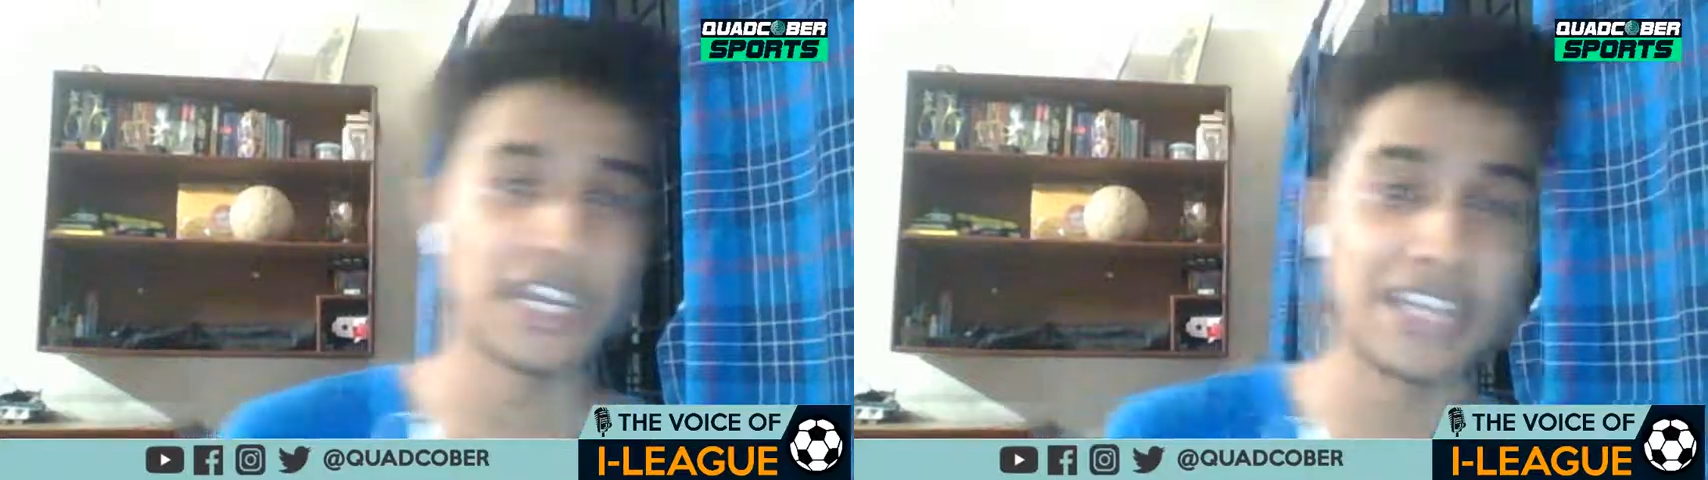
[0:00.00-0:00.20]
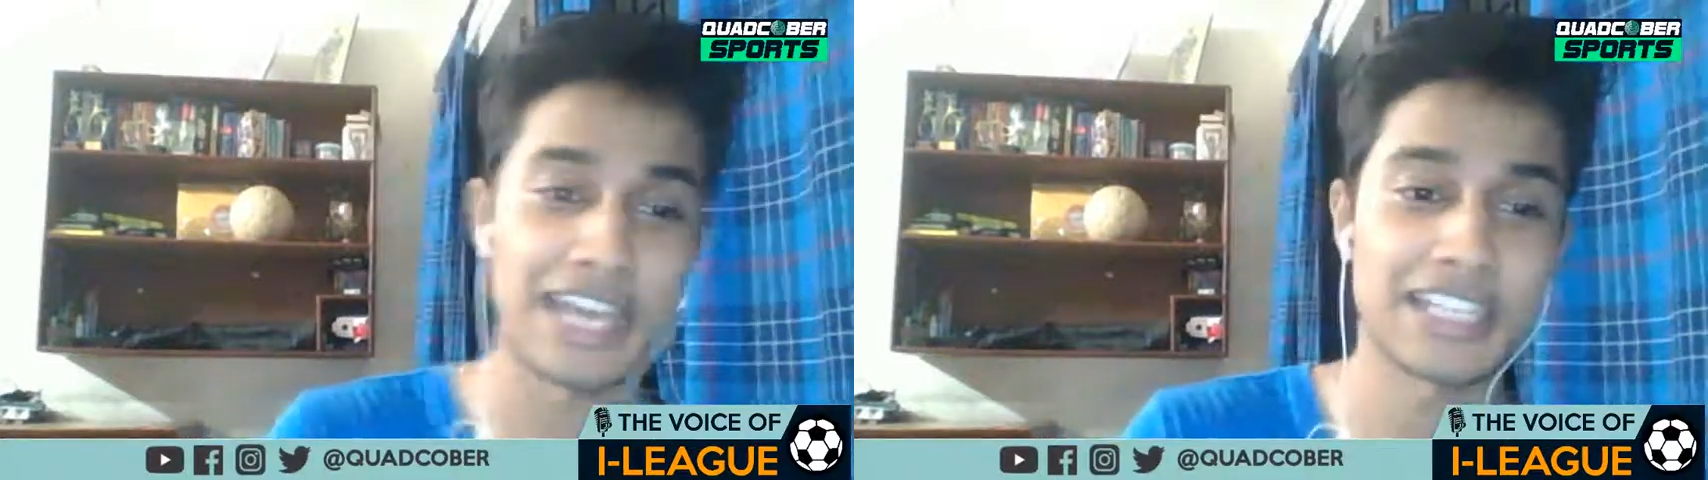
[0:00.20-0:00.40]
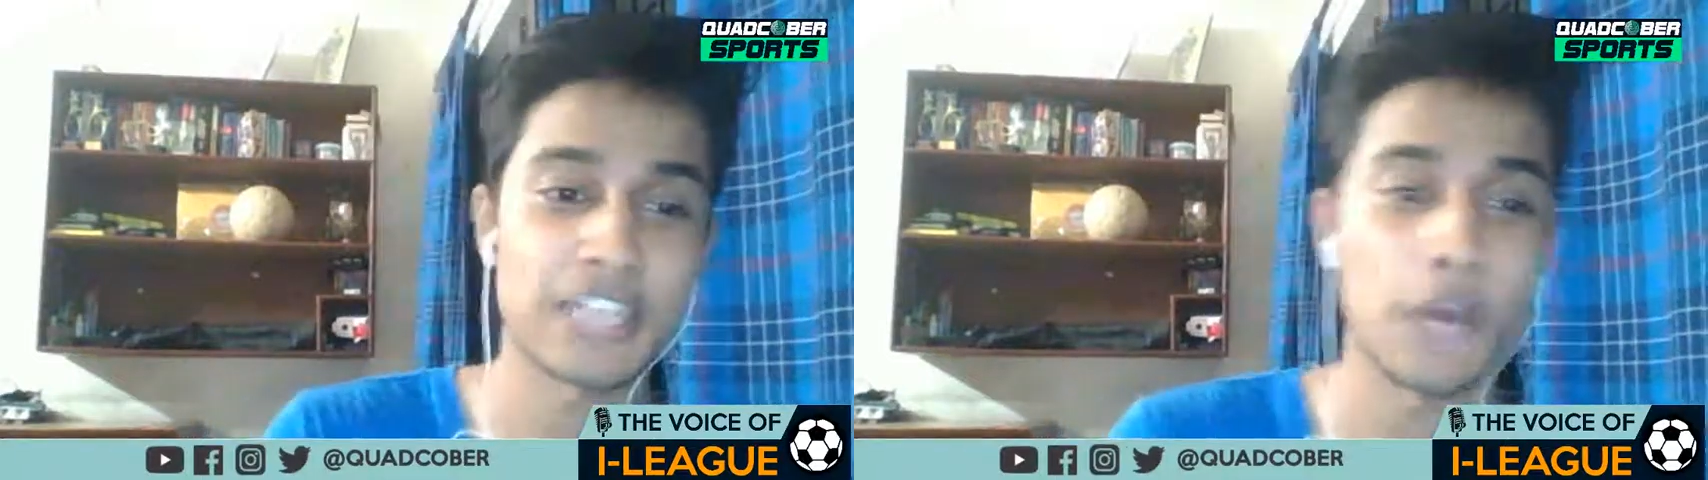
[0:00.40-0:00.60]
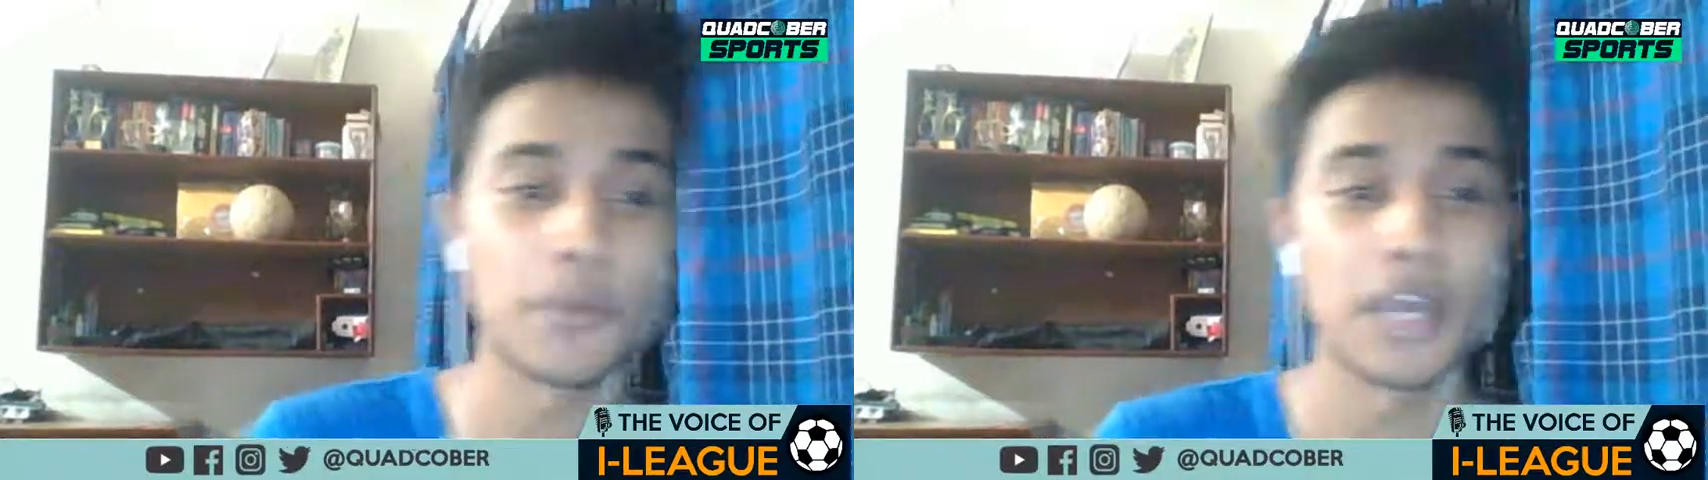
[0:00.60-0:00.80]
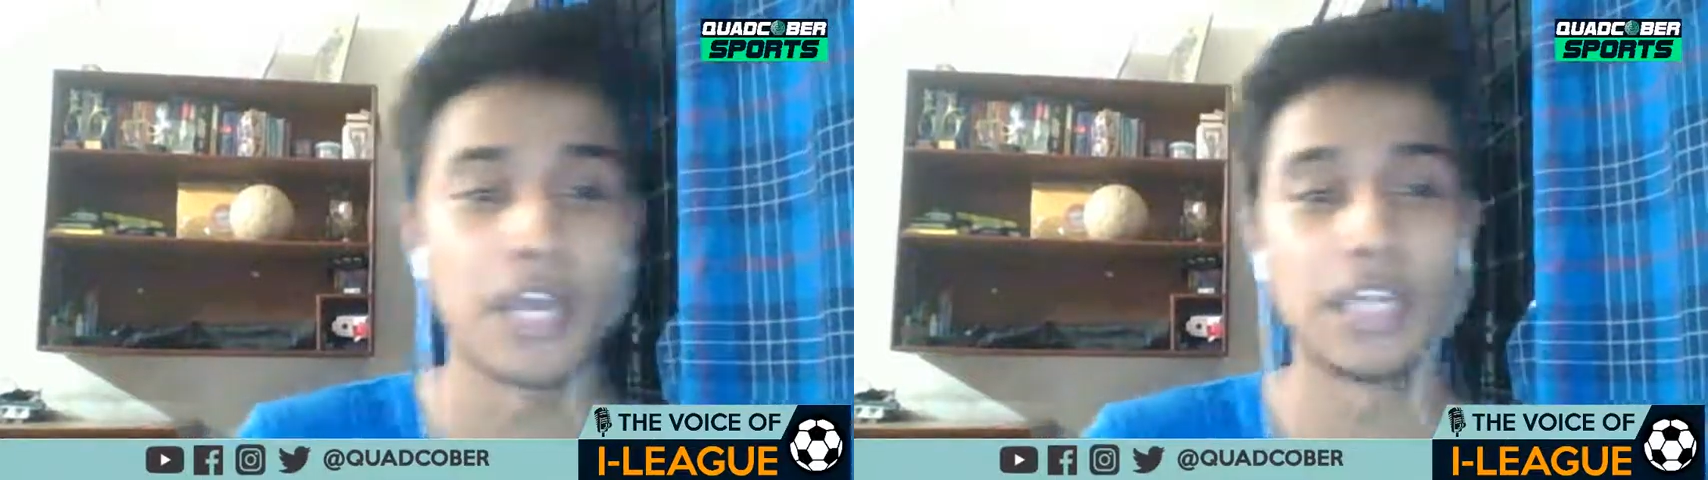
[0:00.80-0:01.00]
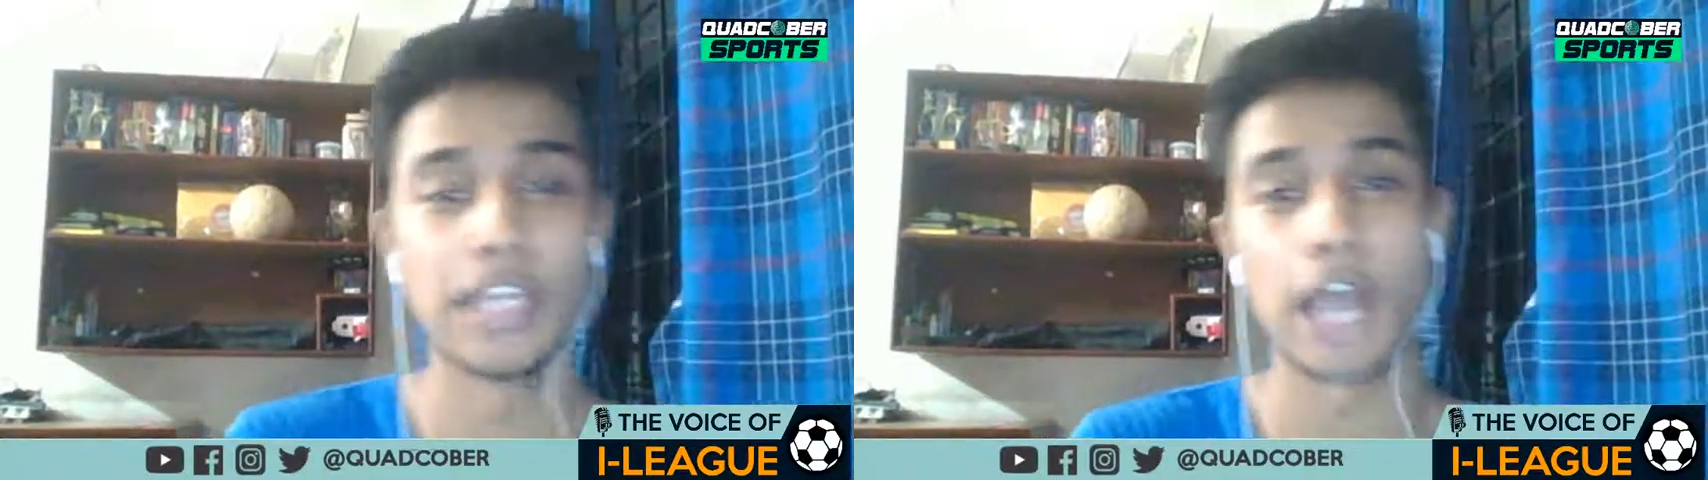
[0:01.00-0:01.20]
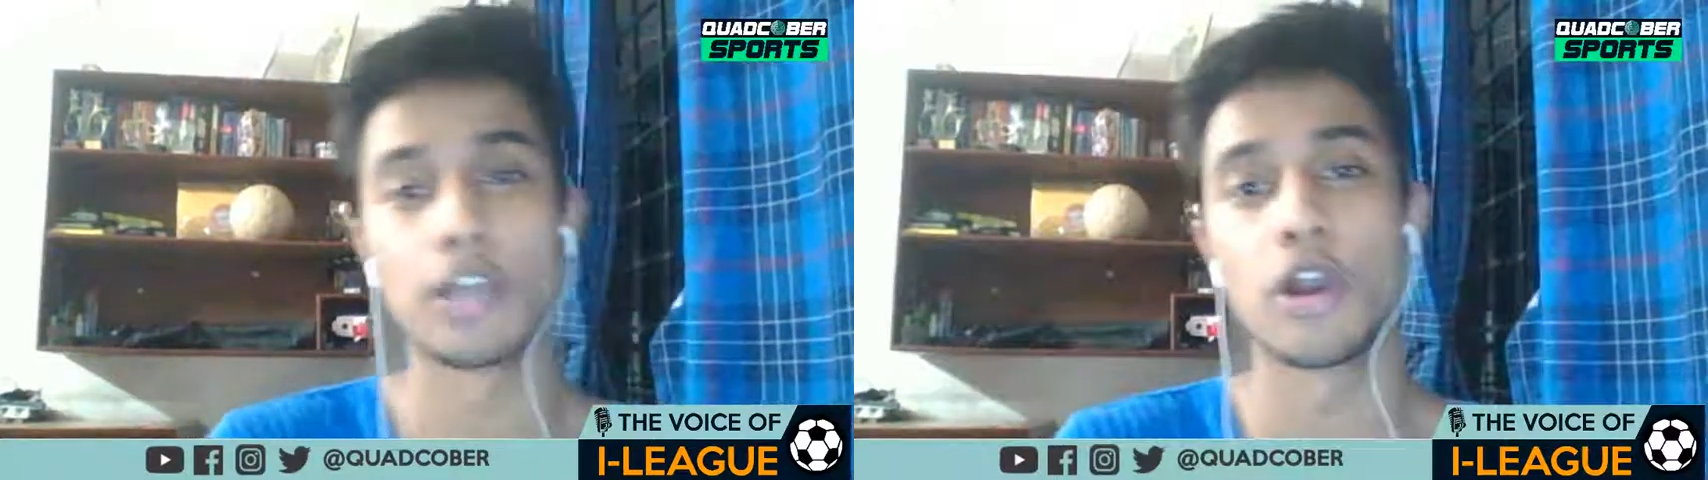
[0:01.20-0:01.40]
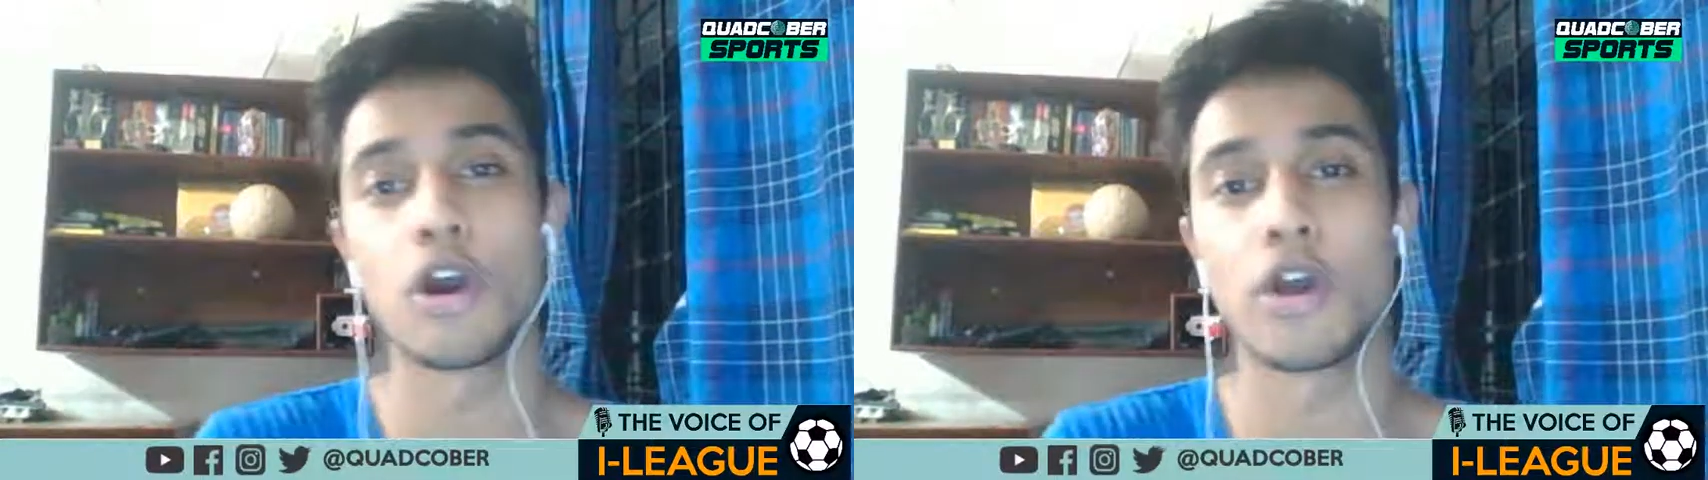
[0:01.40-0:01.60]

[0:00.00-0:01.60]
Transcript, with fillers: Next up, Yan Law